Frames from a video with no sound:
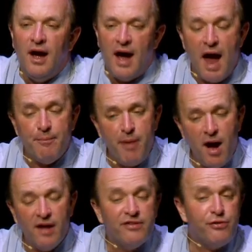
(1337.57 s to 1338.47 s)
uh, and
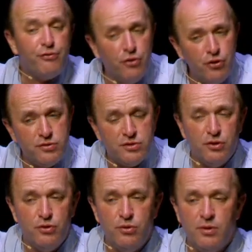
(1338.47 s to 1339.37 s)
pass through
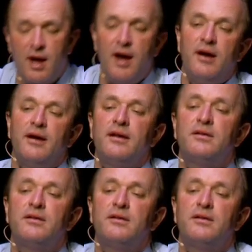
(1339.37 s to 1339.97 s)
to uh,